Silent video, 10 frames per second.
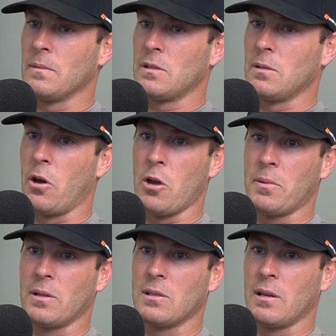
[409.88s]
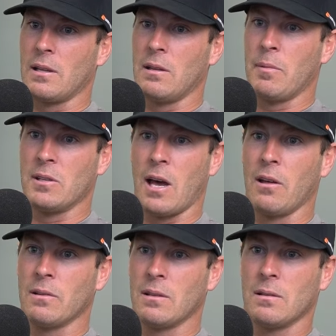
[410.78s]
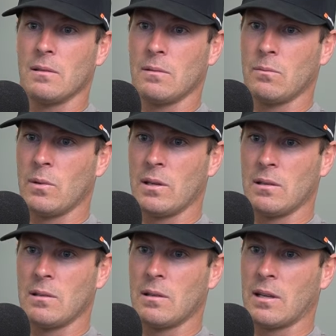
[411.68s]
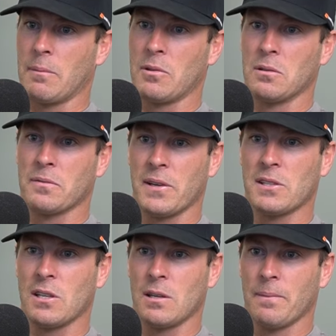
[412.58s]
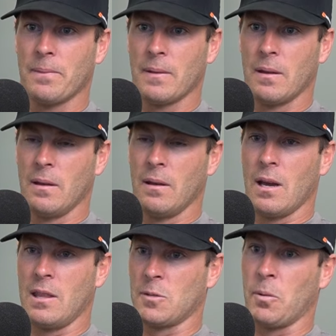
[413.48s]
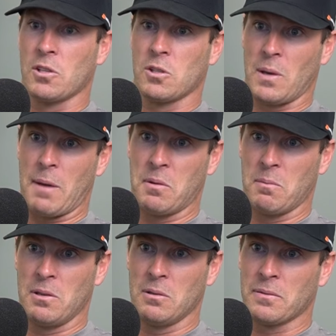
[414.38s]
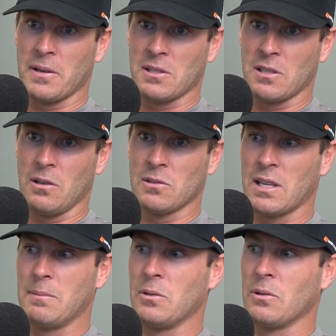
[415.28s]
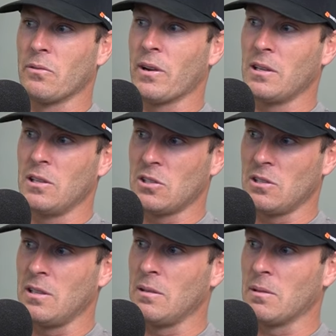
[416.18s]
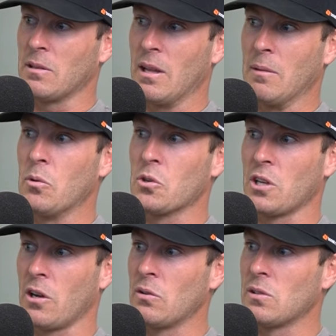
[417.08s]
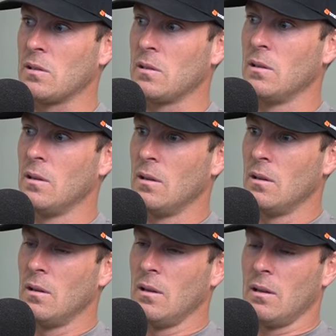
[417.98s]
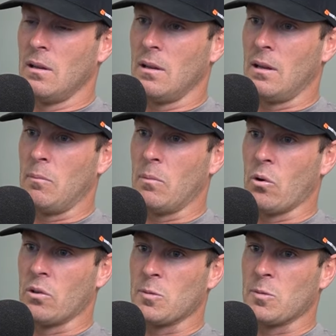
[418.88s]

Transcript: some hope, and I had a bit of talent when it come to doing freestyle, and the sponsors were happy with me doing freestyle. I was getting more recognition and getting more shows and more in the